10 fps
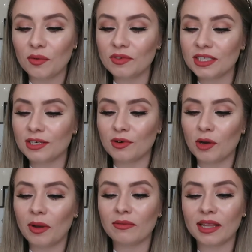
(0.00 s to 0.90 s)
comforting
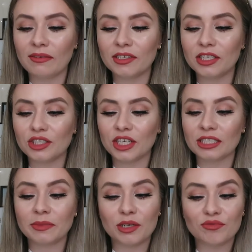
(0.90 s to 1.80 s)
aroma of lavender,
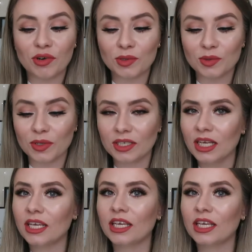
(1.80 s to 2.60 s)
jasmine and rosewood